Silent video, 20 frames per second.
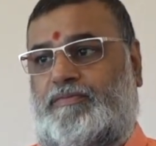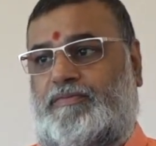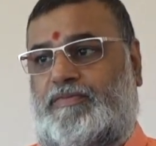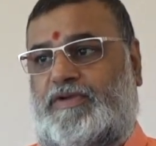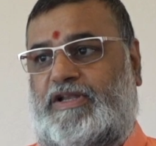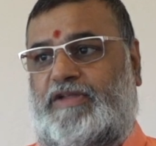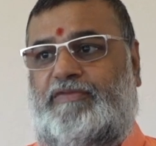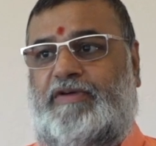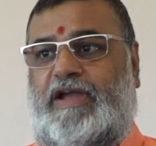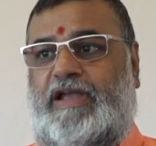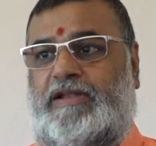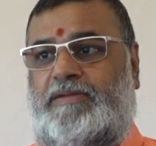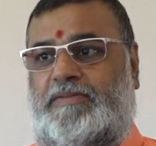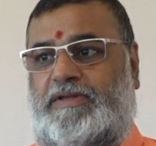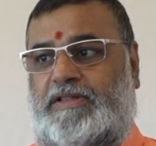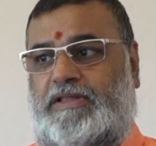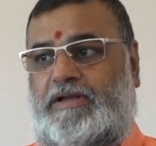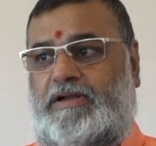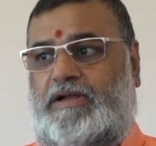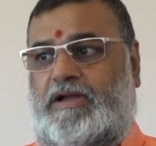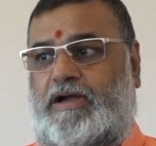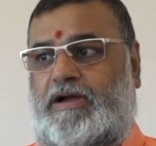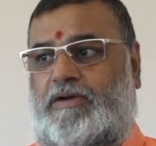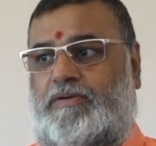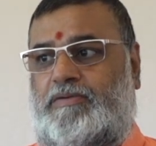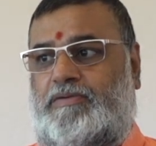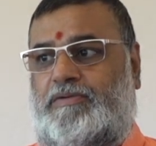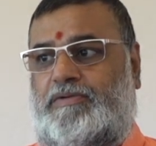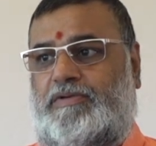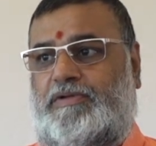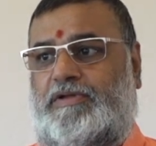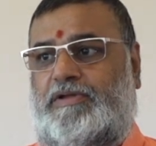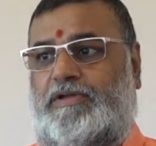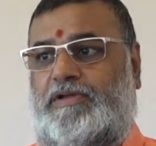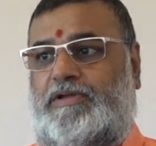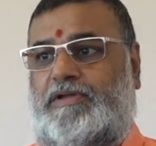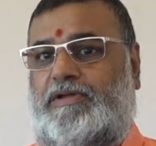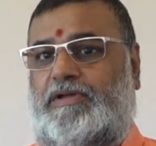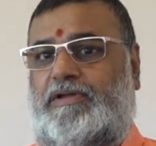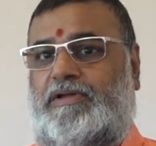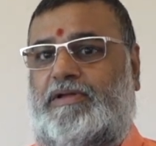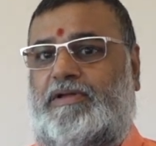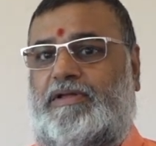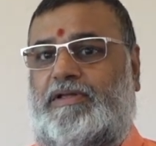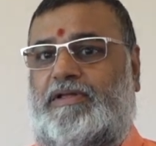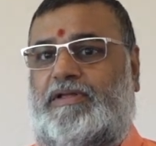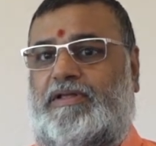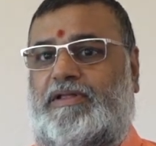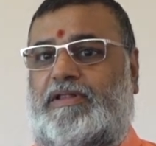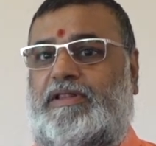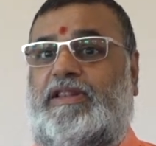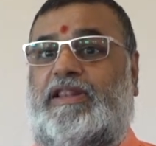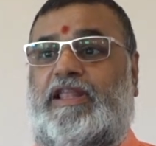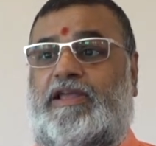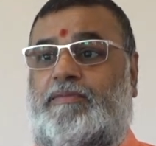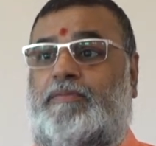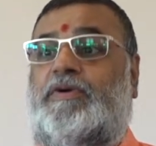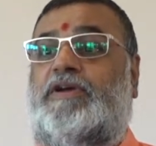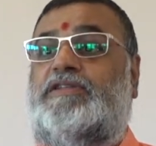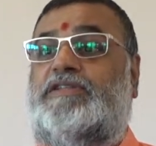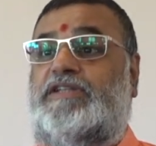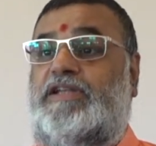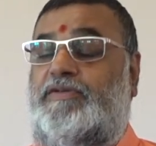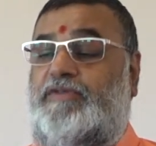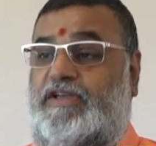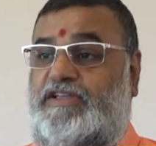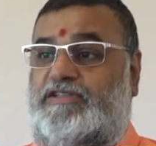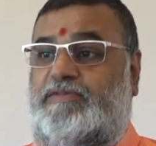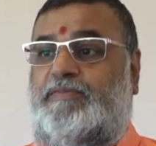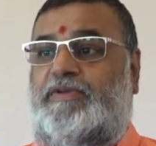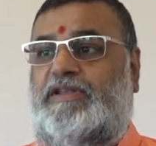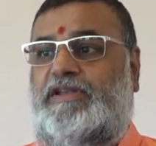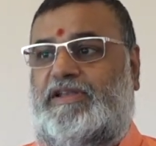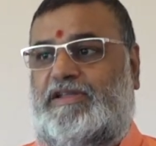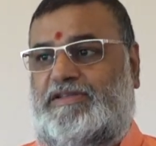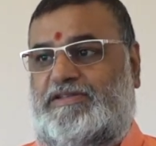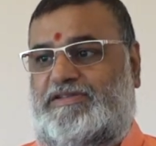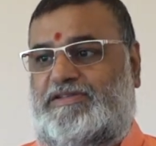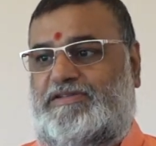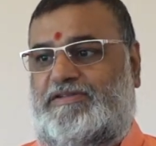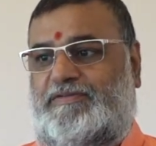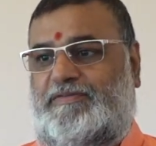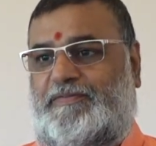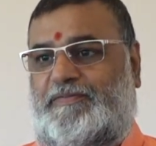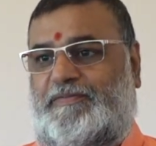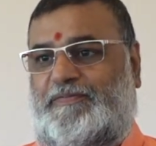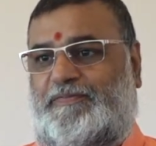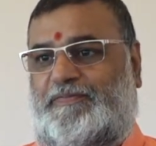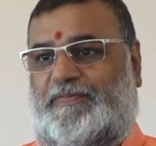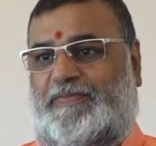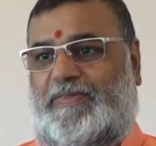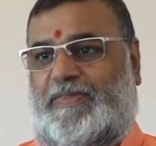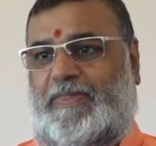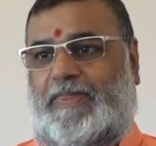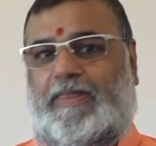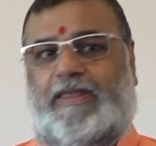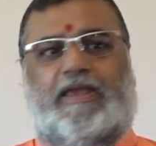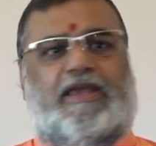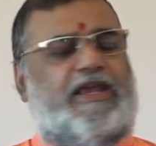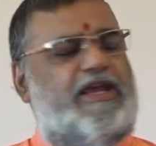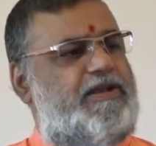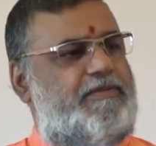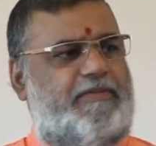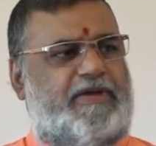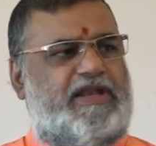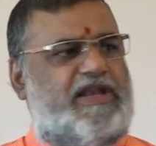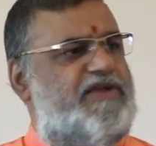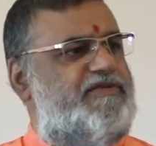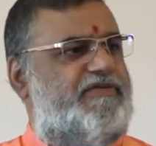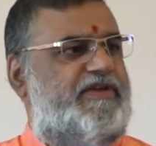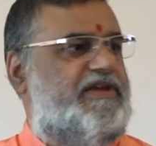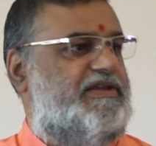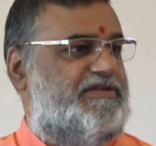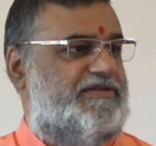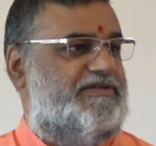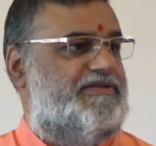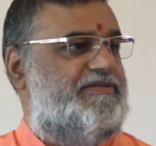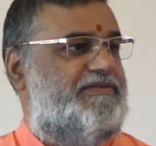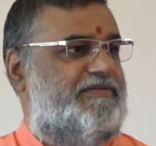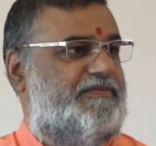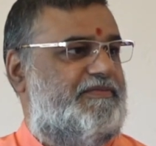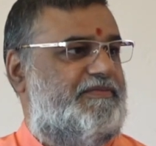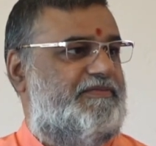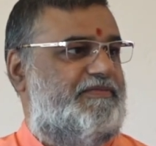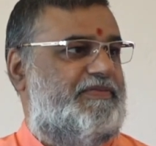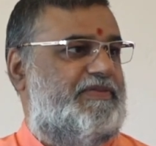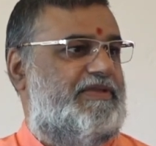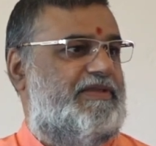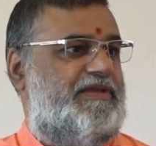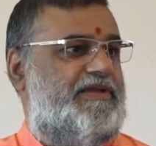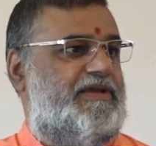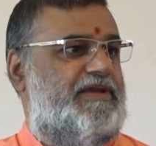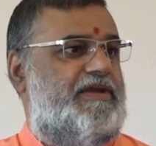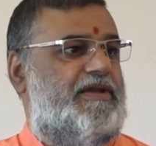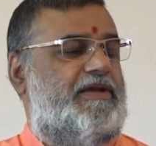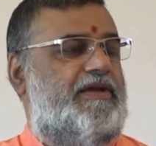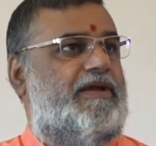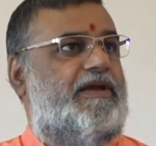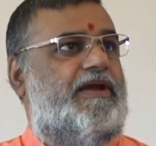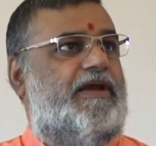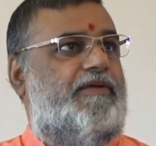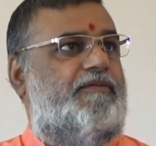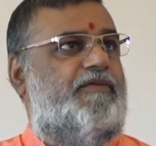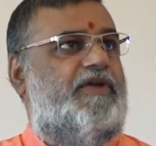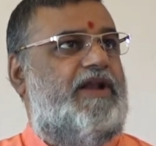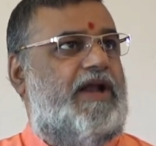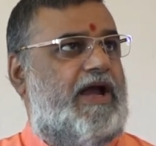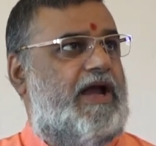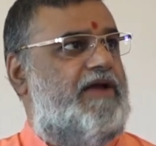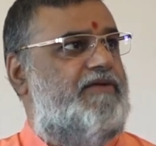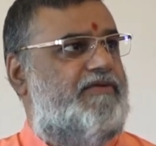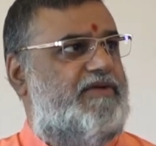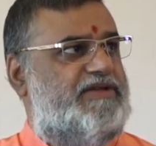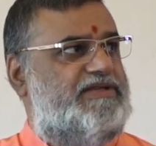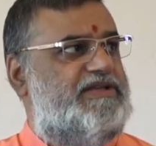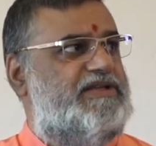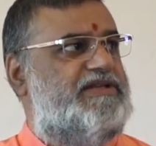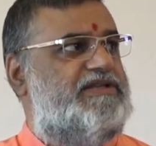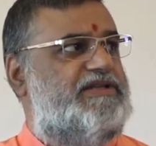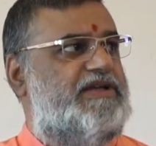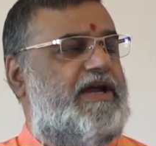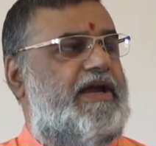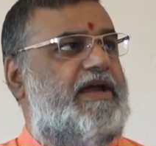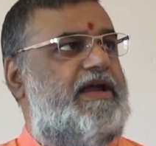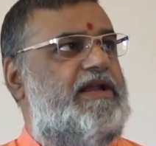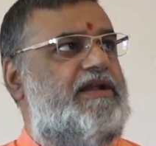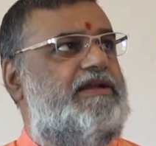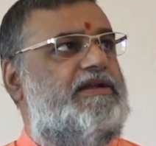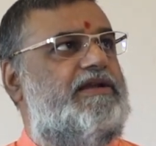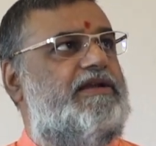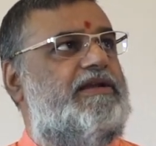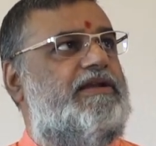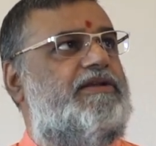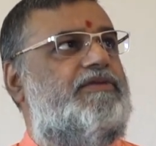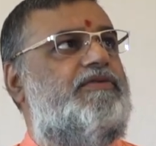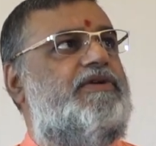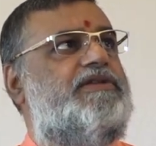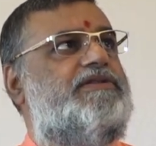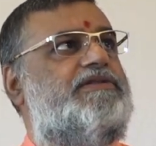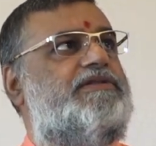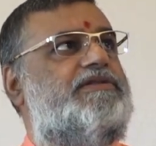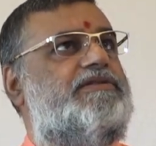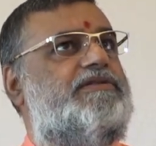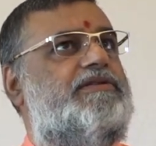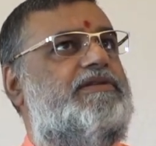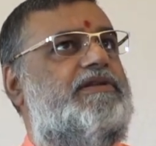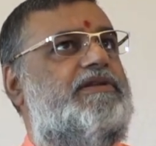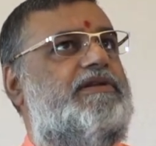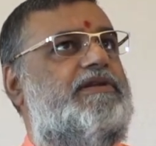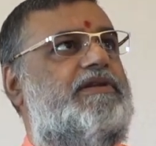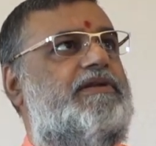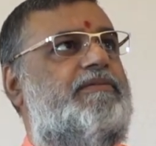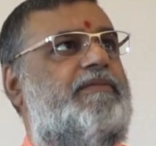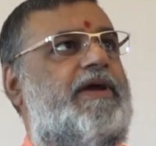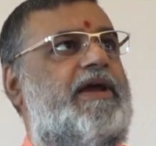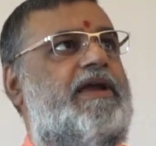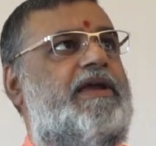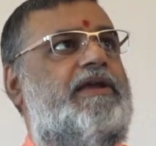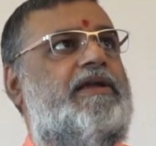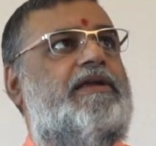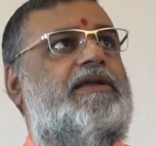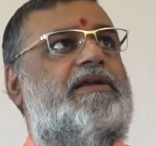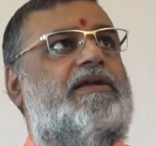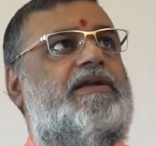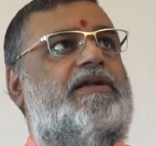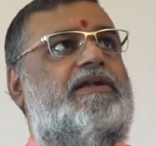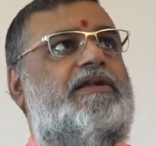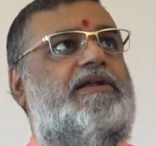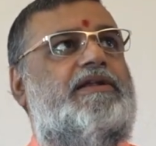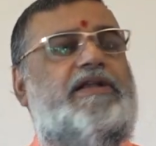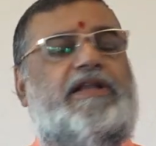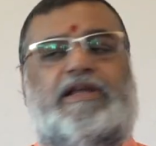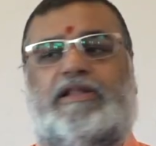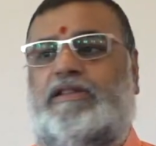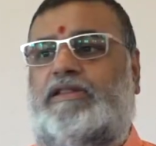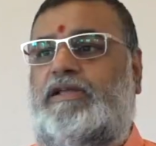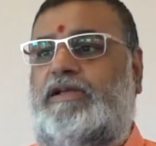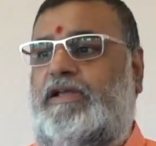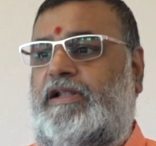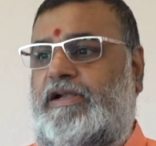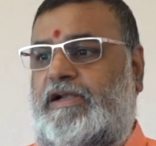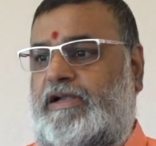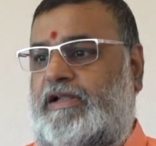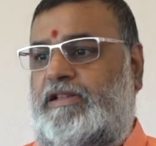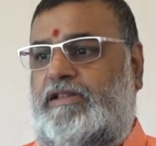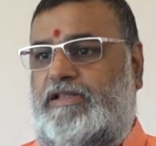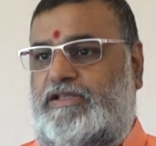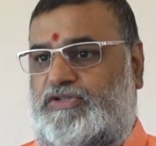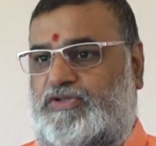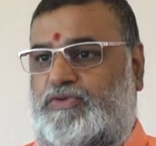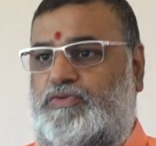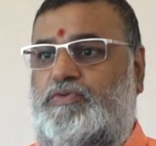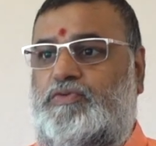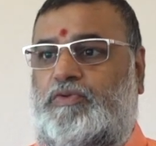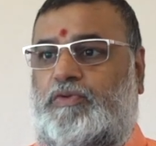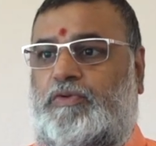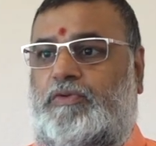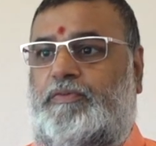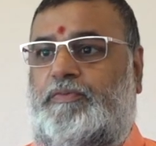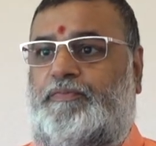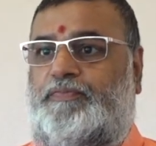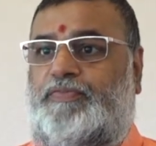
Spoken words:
divine mother cow, they must have experienced in many ways. When I was a child, it was my 10th grade in the school,